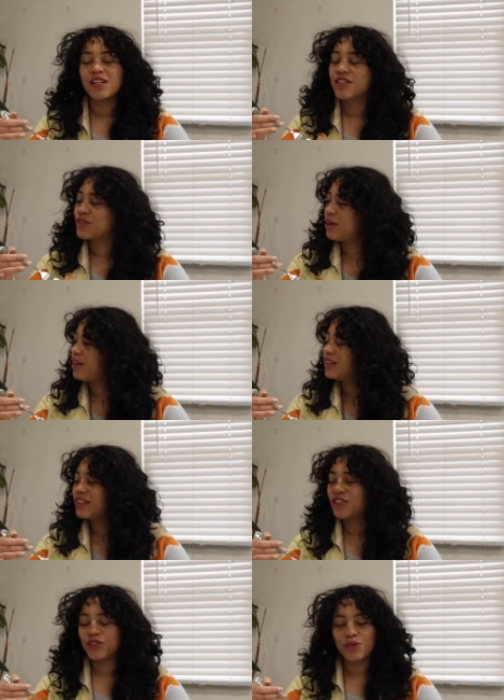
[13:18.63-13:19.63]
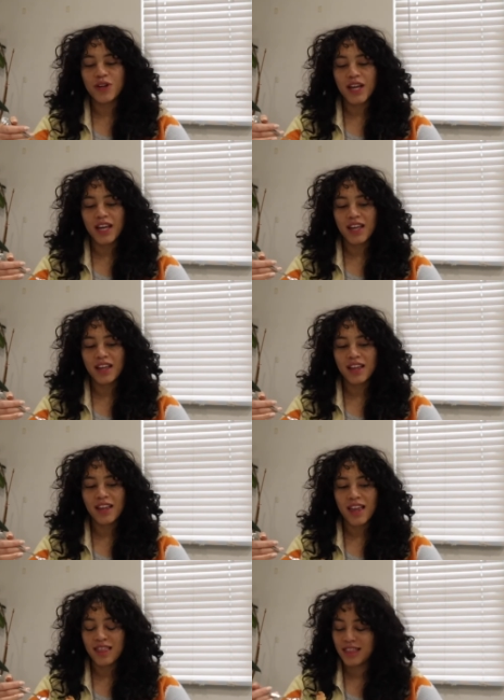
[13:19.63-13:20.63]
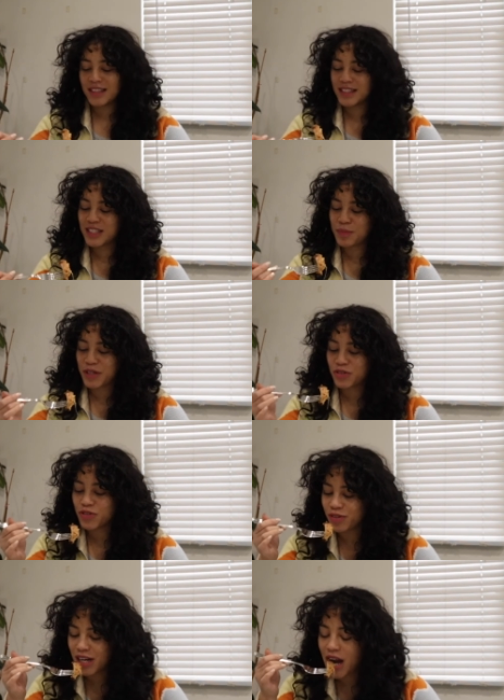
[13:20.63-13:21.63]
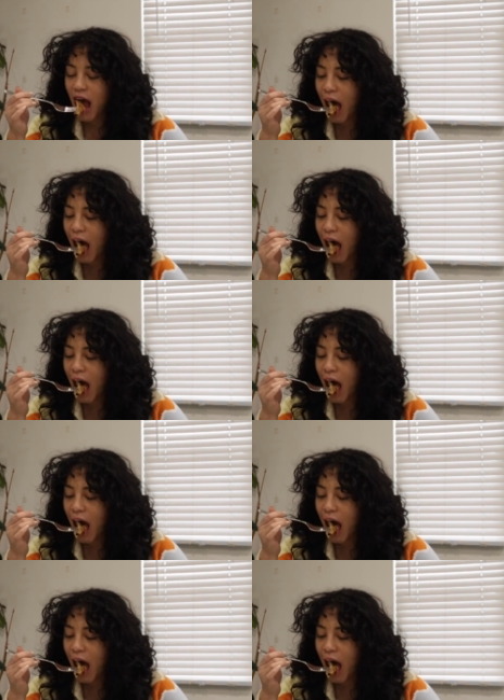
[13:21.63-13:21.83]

So I'll enjoy this special treat